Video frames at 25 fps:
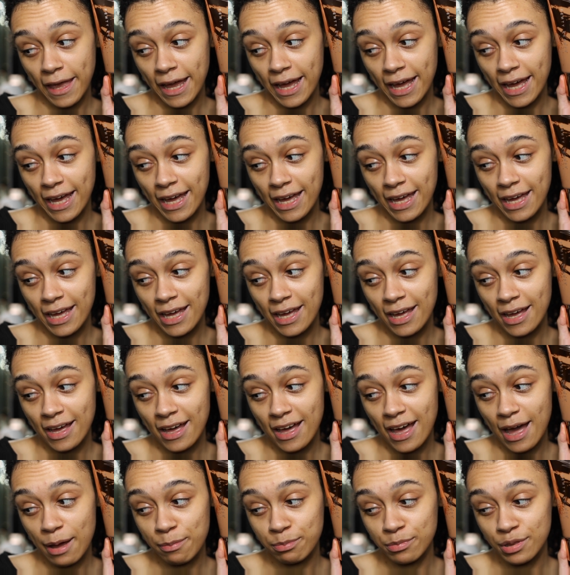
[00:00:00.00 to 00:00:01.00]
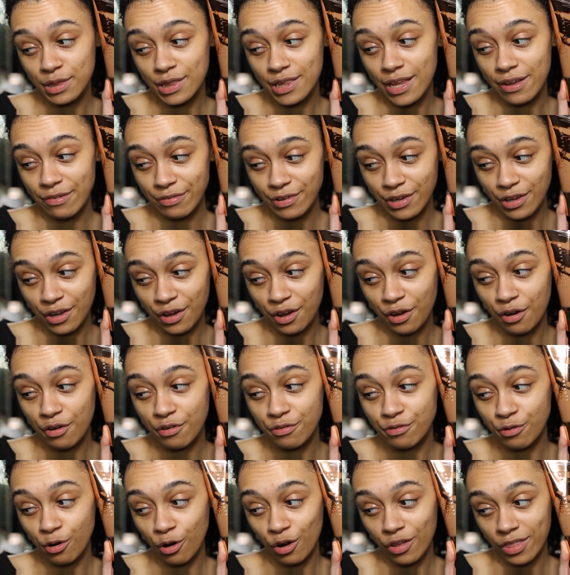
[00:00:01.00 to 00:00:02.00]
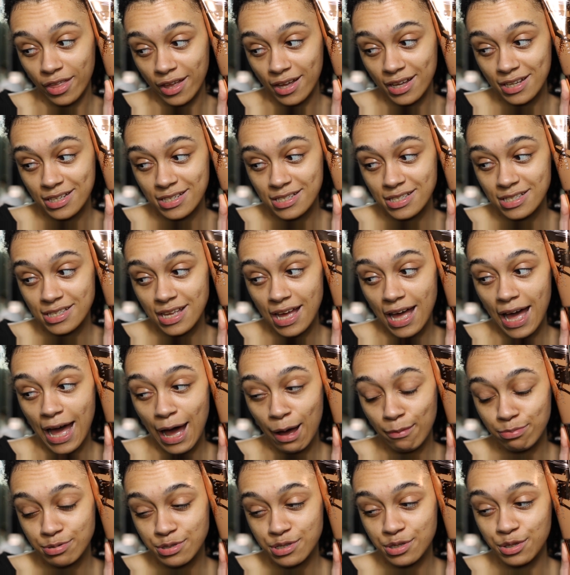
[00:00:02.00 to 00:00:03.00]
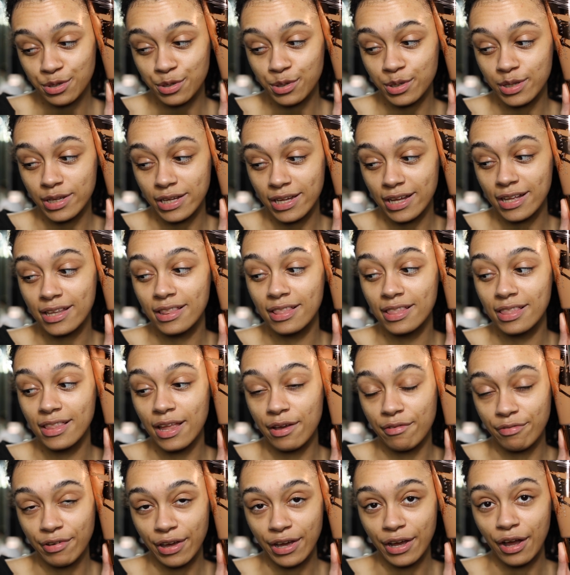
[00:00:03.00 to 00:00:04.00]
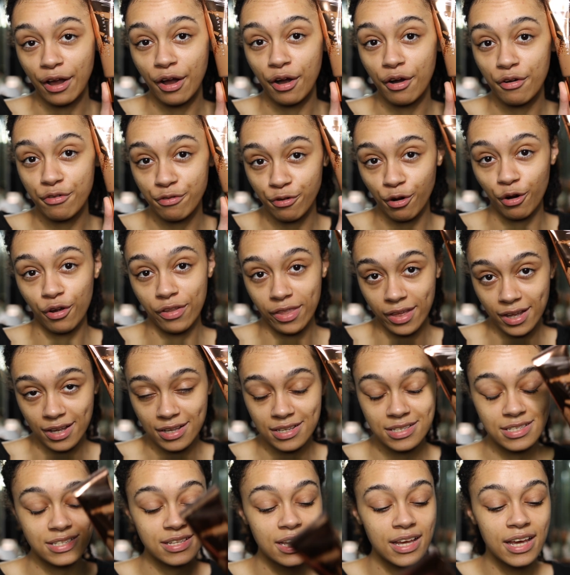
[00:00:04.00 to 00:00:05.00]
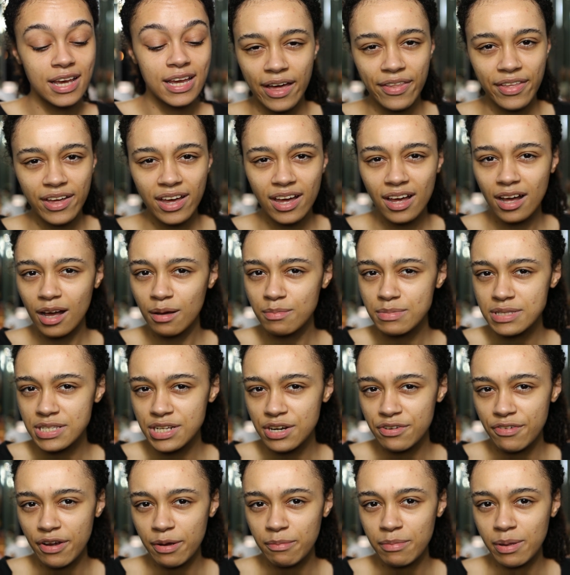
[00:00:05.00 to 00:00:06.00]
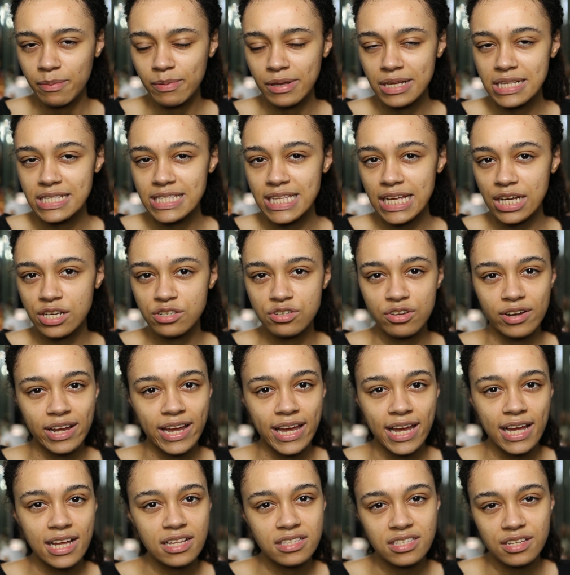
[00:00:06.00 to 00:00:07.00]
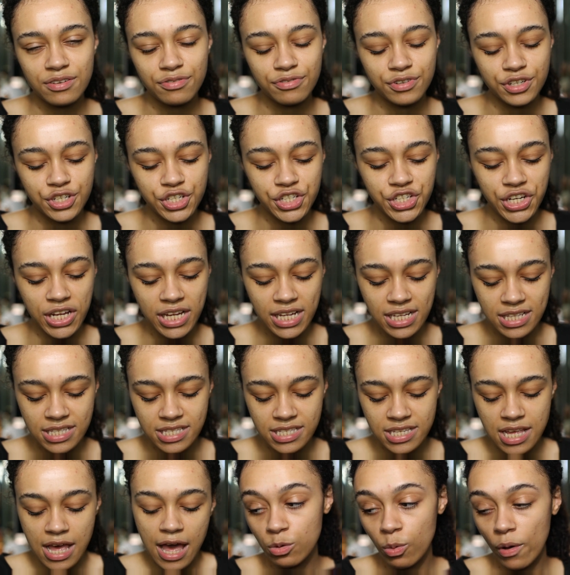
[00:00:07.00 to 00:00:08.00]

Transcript: I am living for this, absolutely living for this. I think it comes in around maybe six or eight different shades.